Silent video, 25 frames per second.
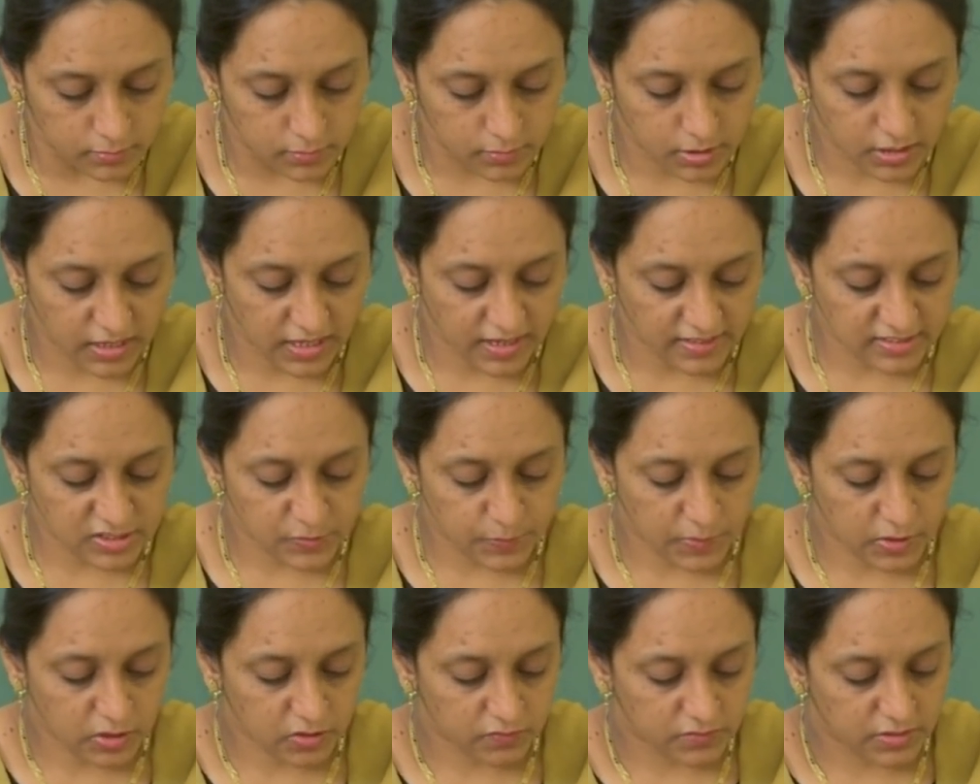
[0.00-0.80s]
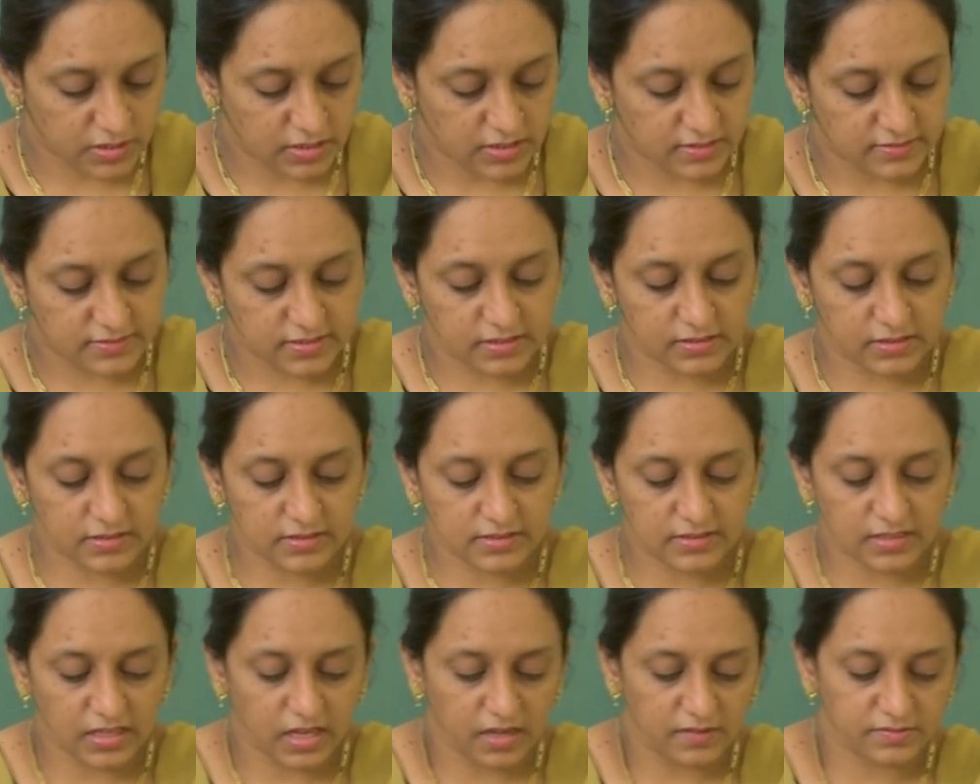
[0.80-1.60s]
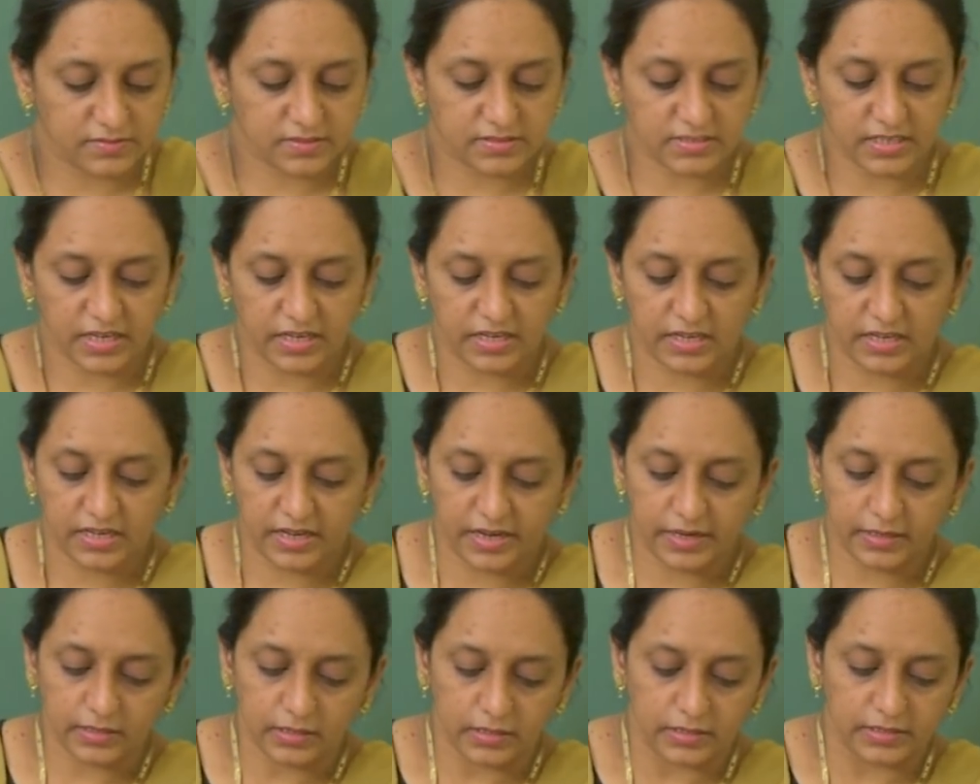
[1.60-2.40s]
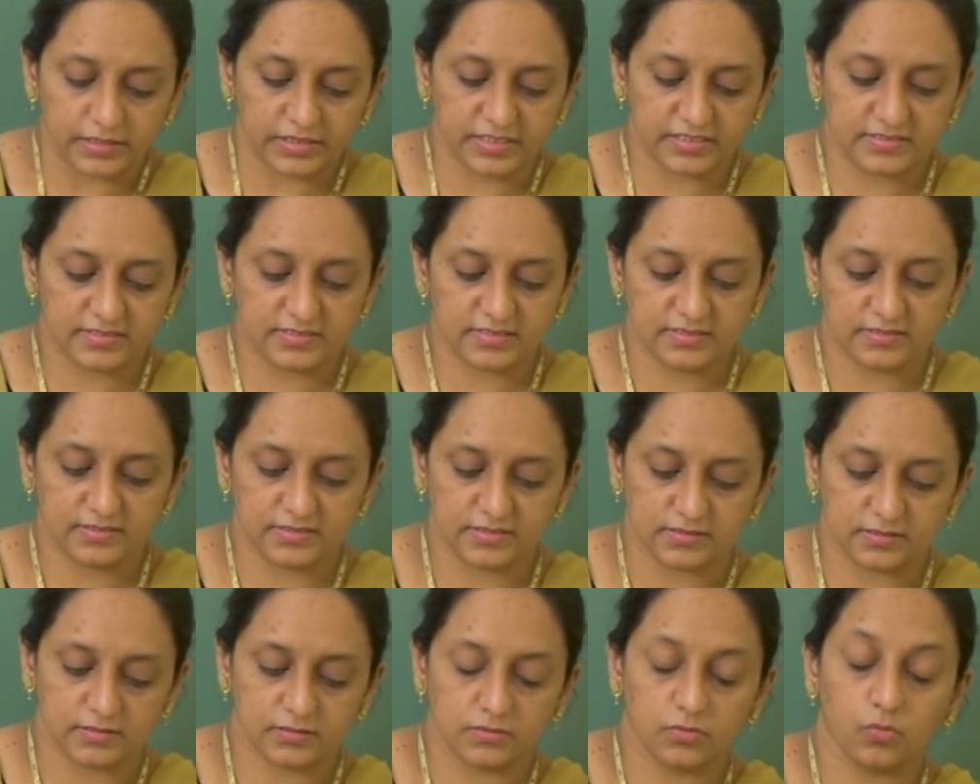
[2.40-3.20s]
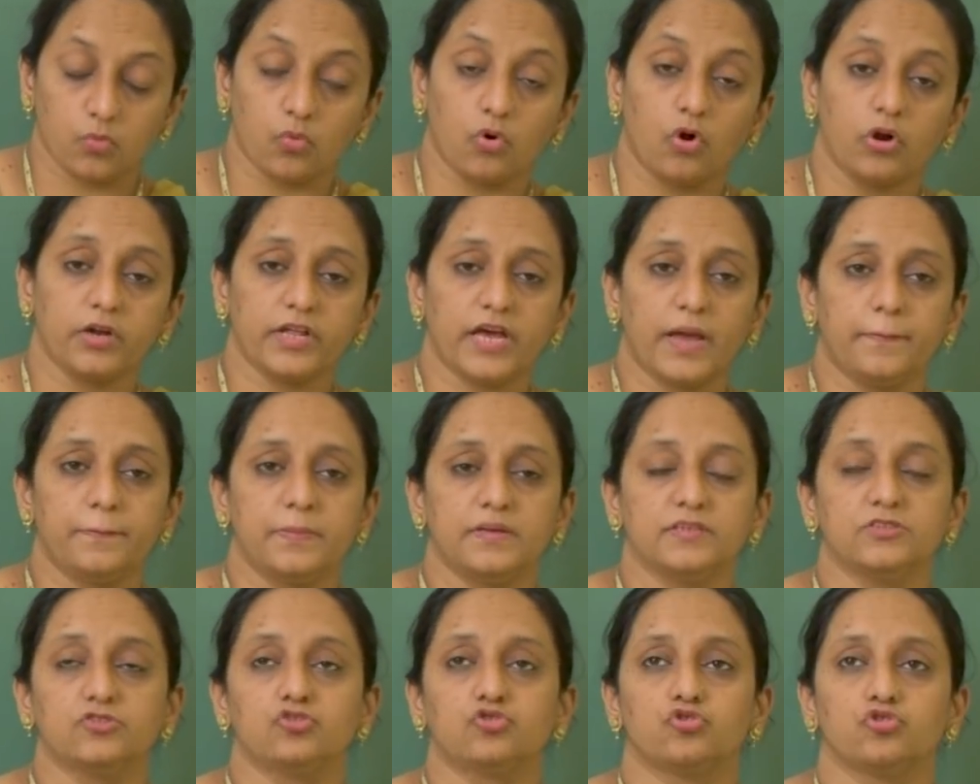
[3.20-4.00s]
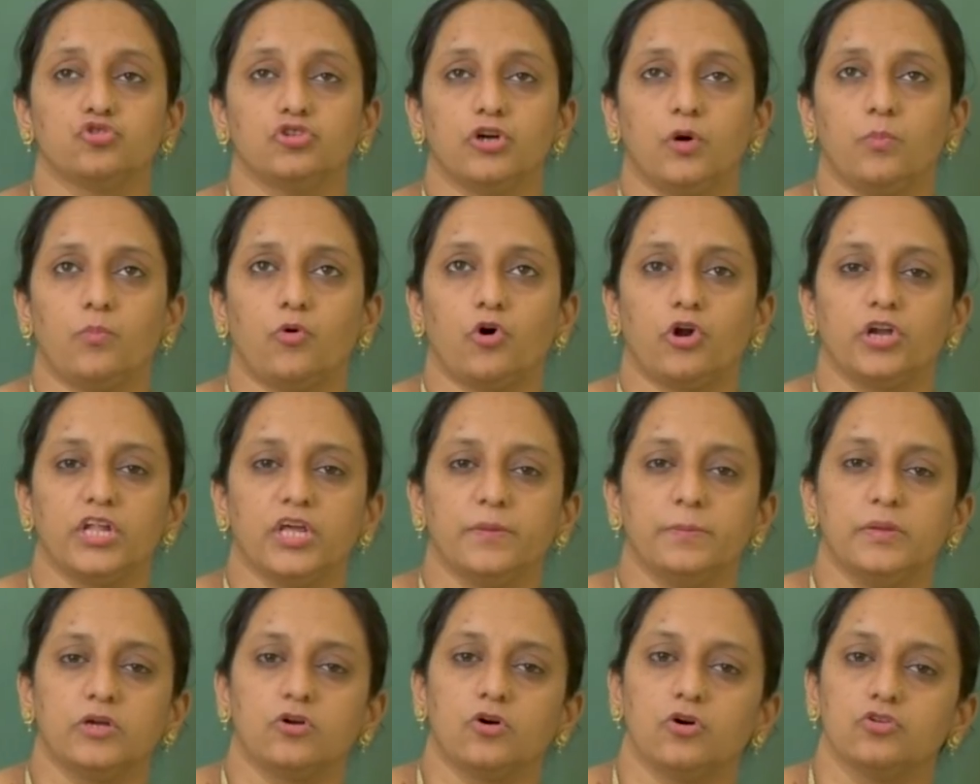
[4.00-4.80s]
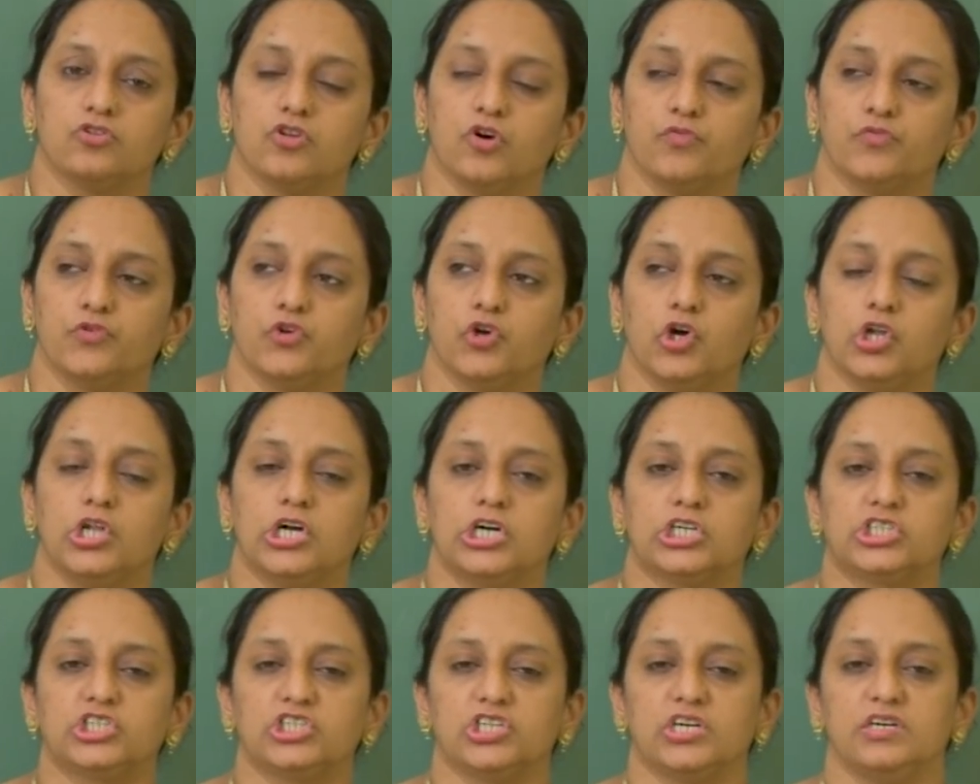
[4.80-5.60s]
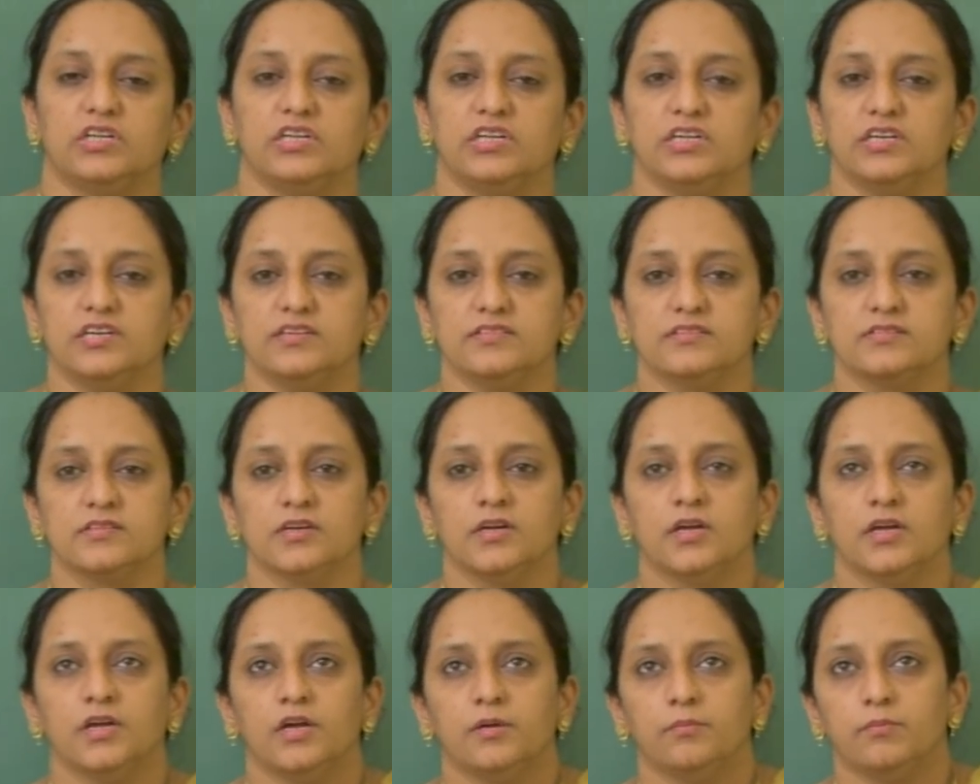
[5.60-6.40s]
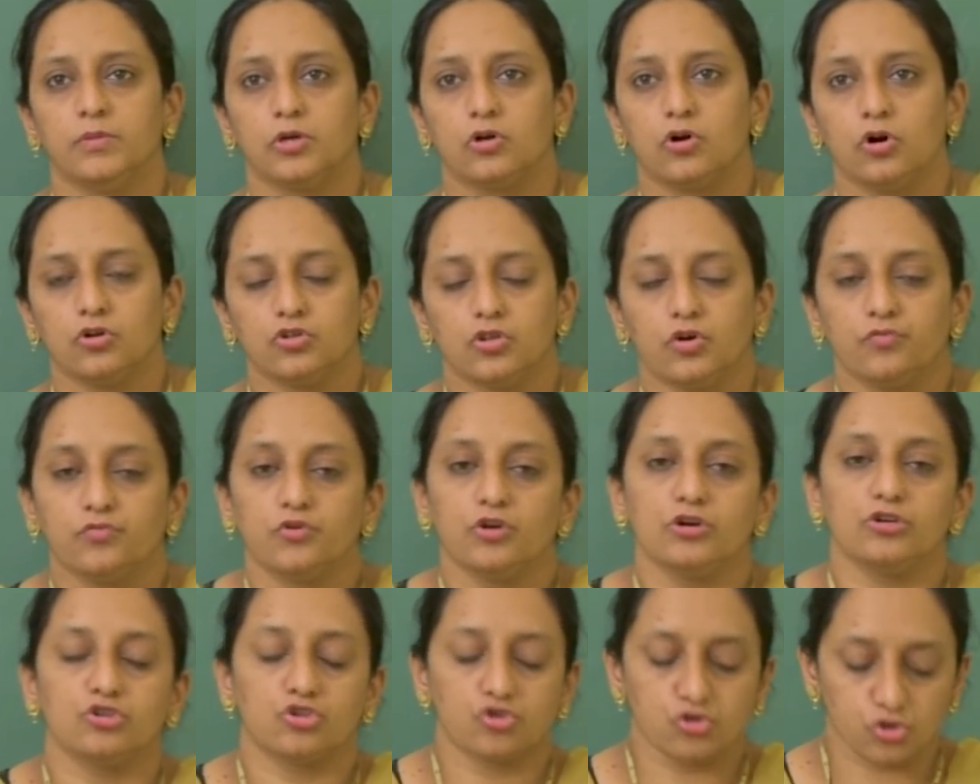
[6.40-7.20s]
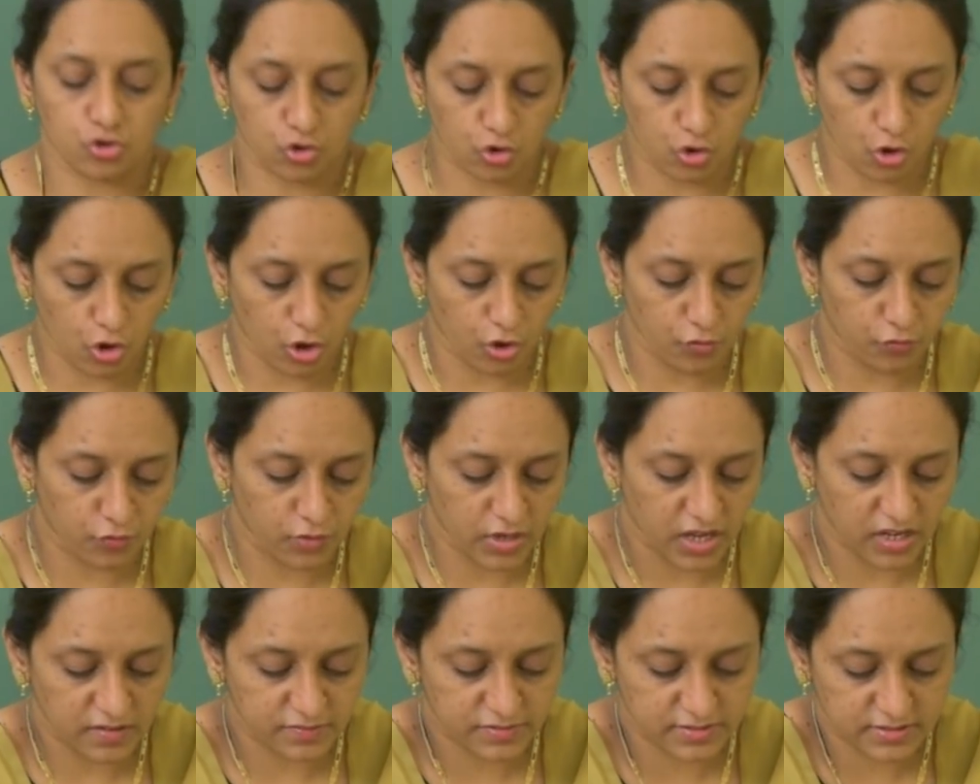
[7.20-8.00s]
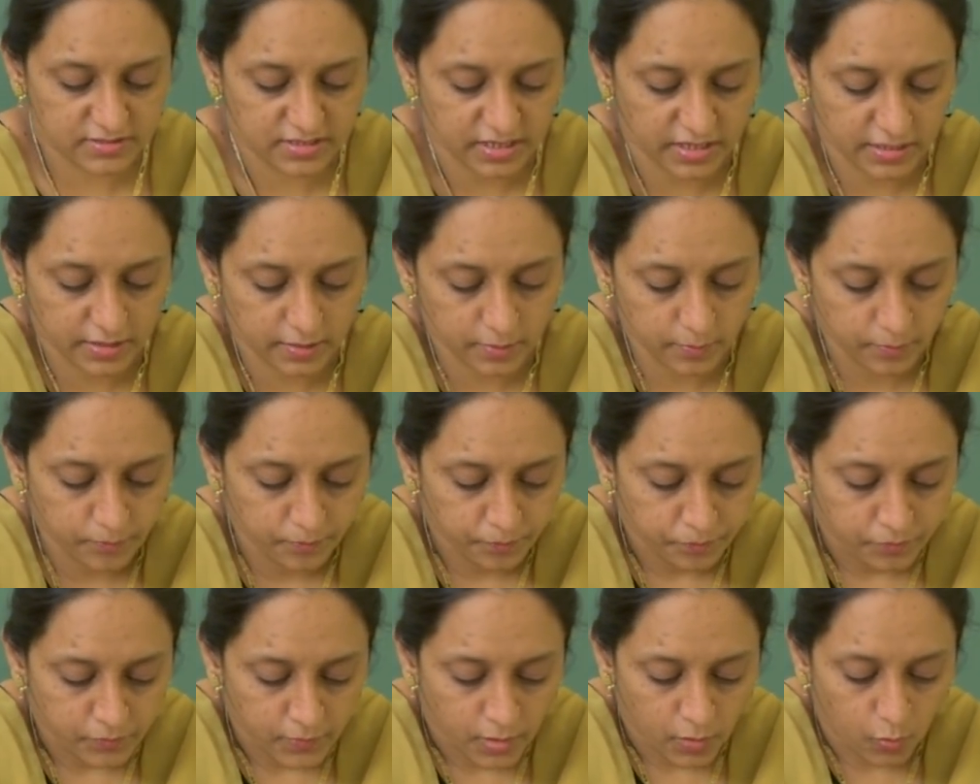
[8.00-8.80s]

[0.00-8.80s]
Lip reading: The last part of the lesson is lifestyle and diseases. What happens to your body because of your luxurious, because of your show-off lifestyle?